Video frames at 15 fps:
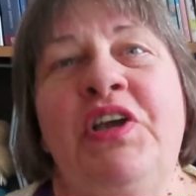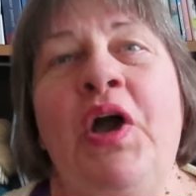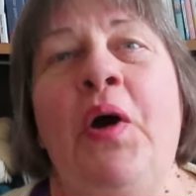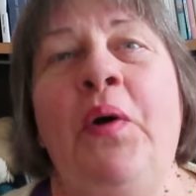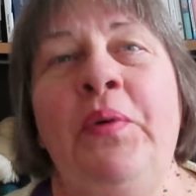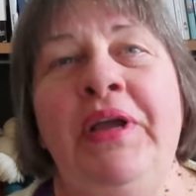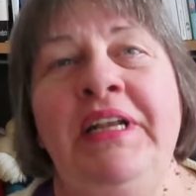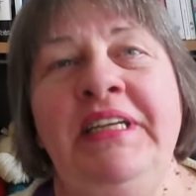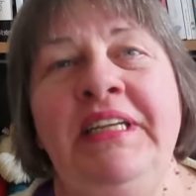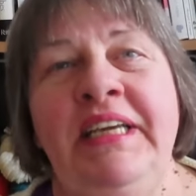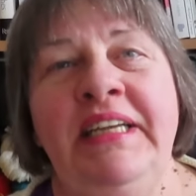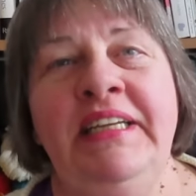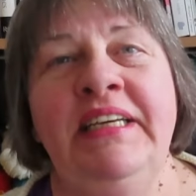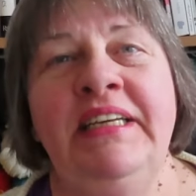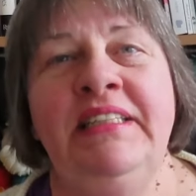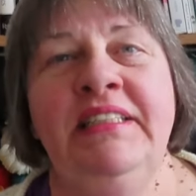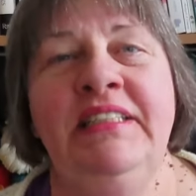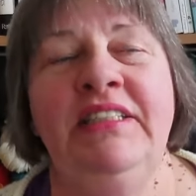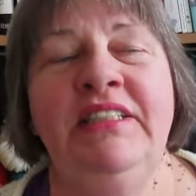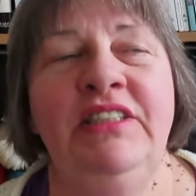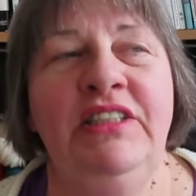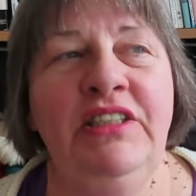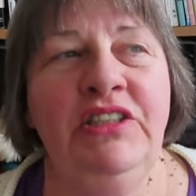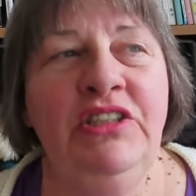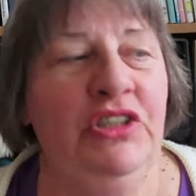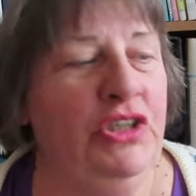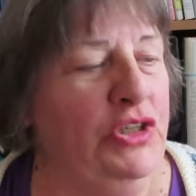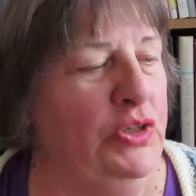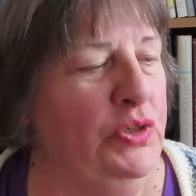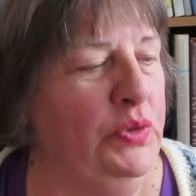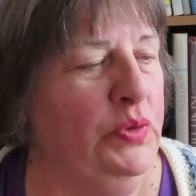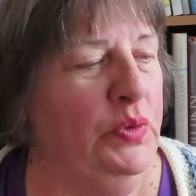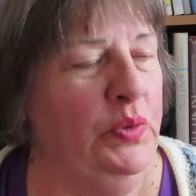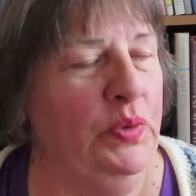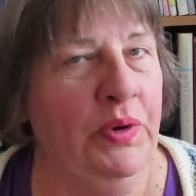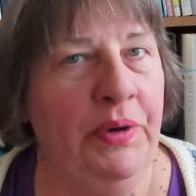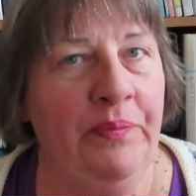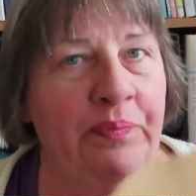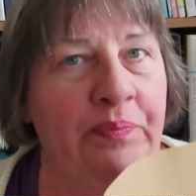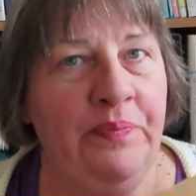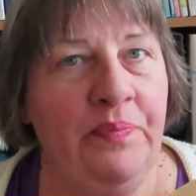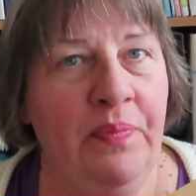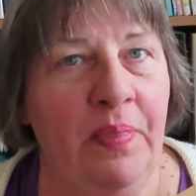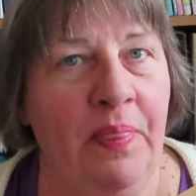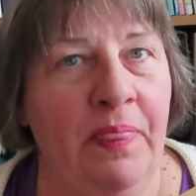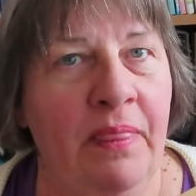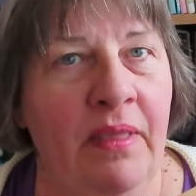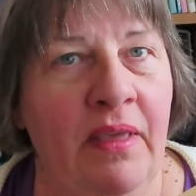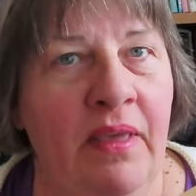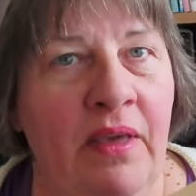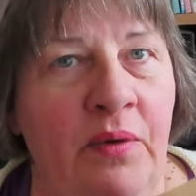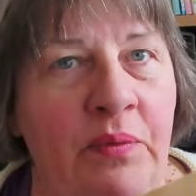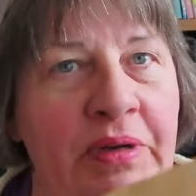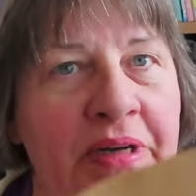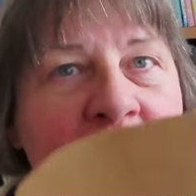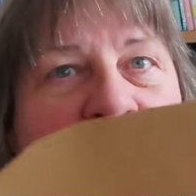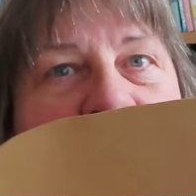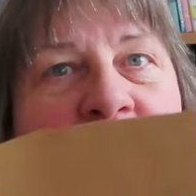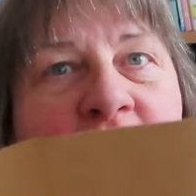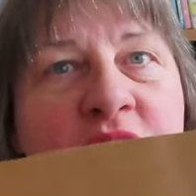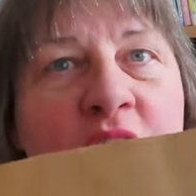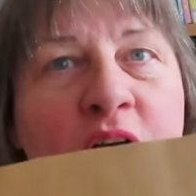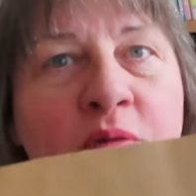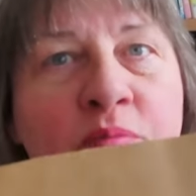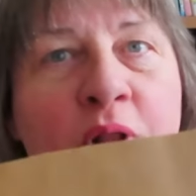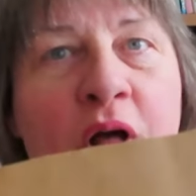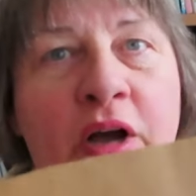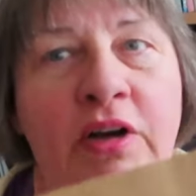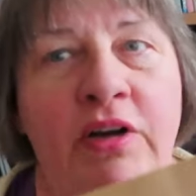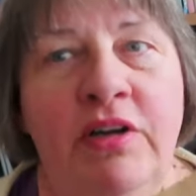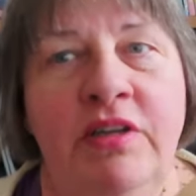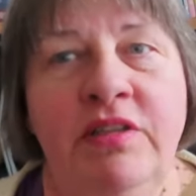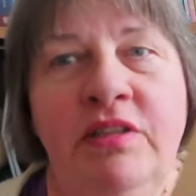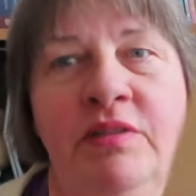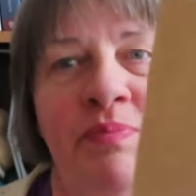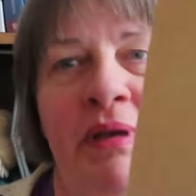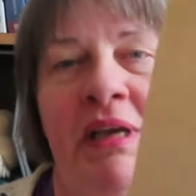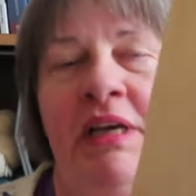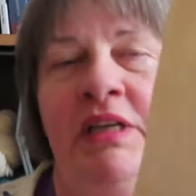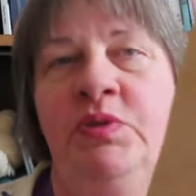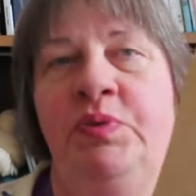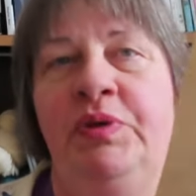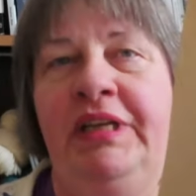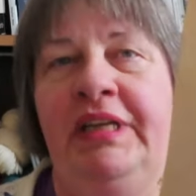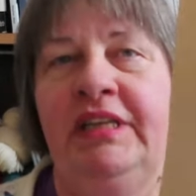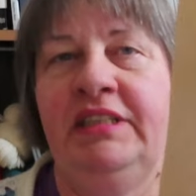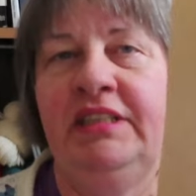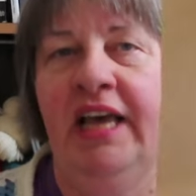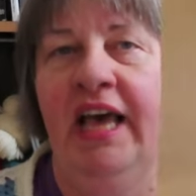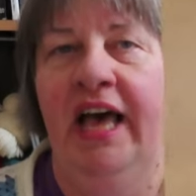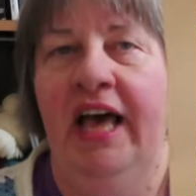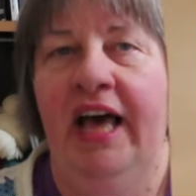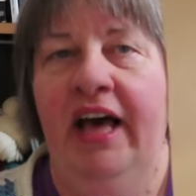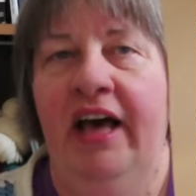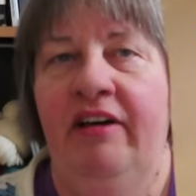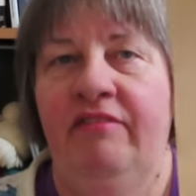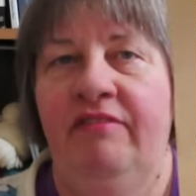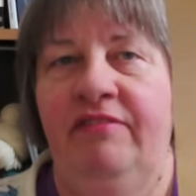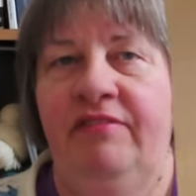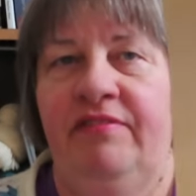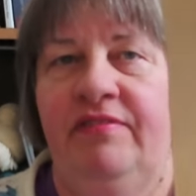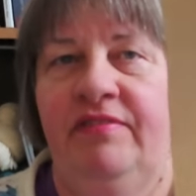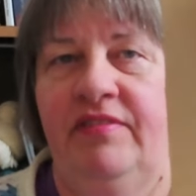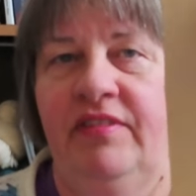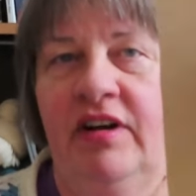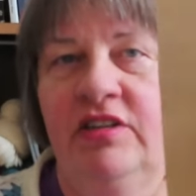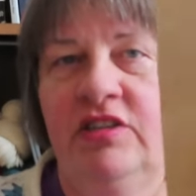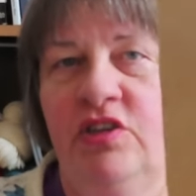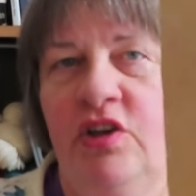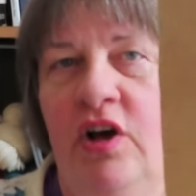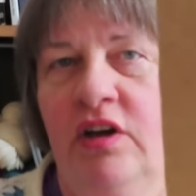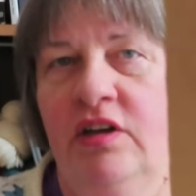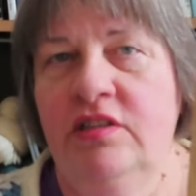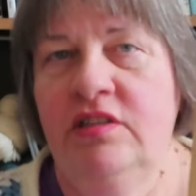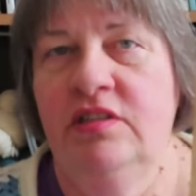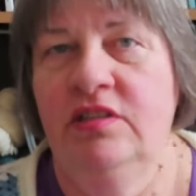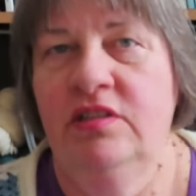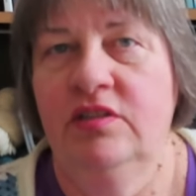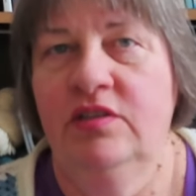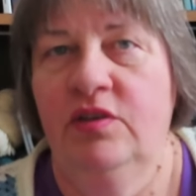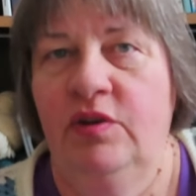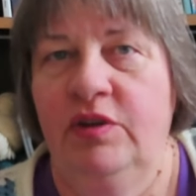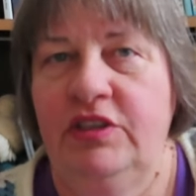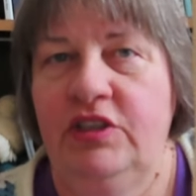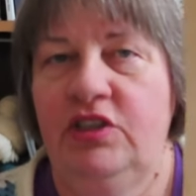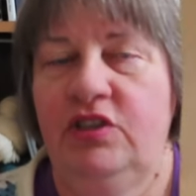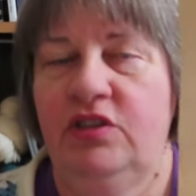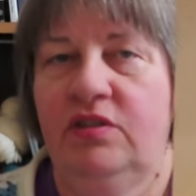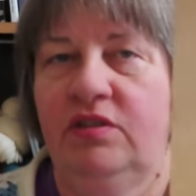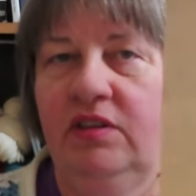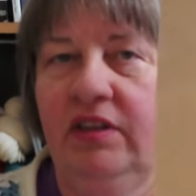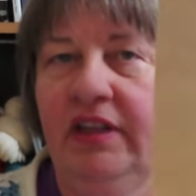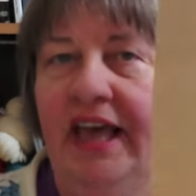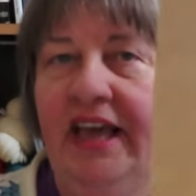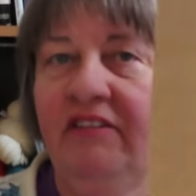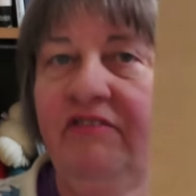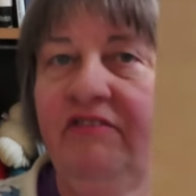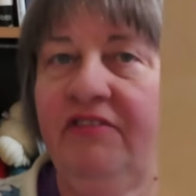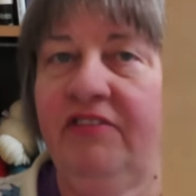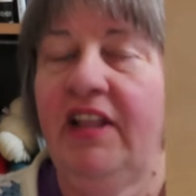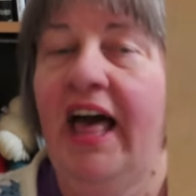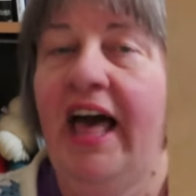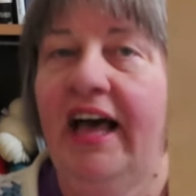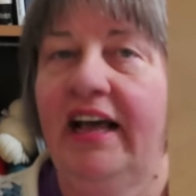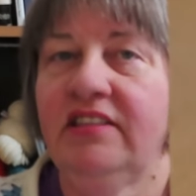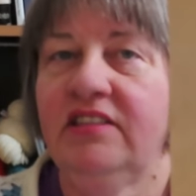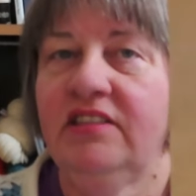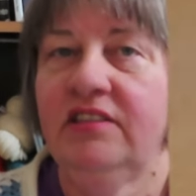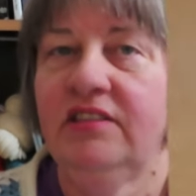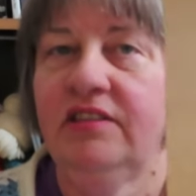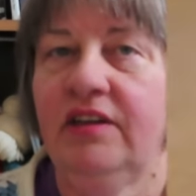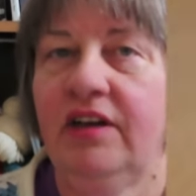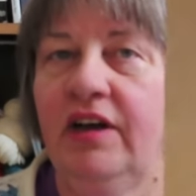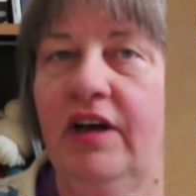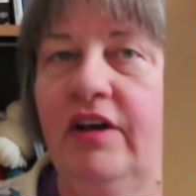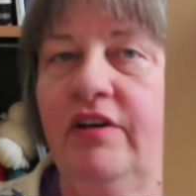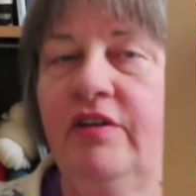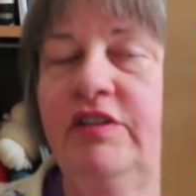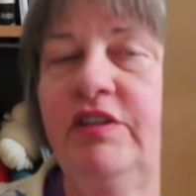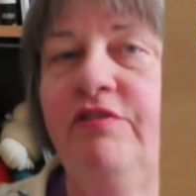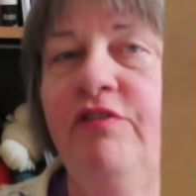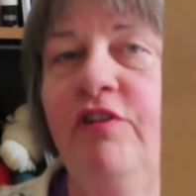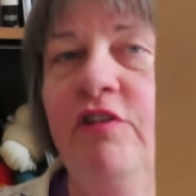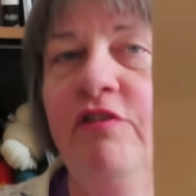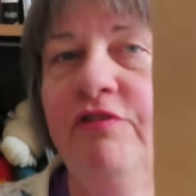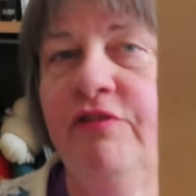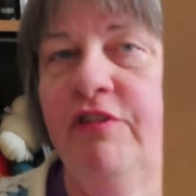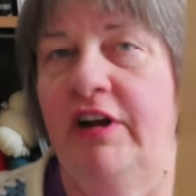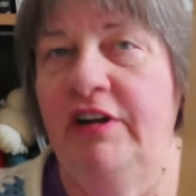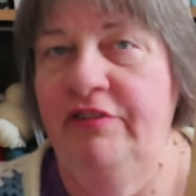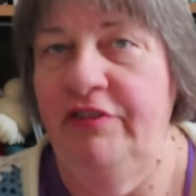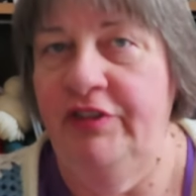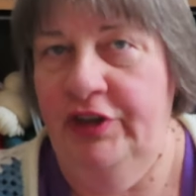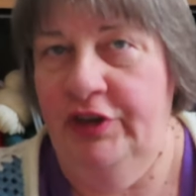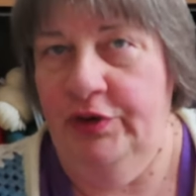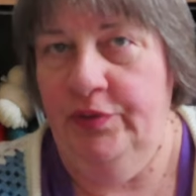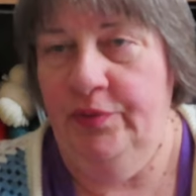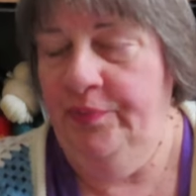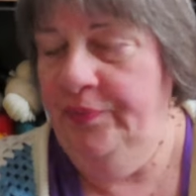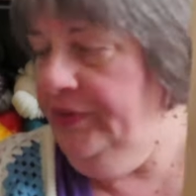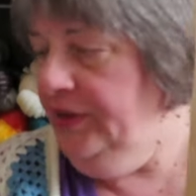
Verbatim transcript: ago, we needed to do, we needed sock blockers because we needed to have our socks going, laying flat with a full front view,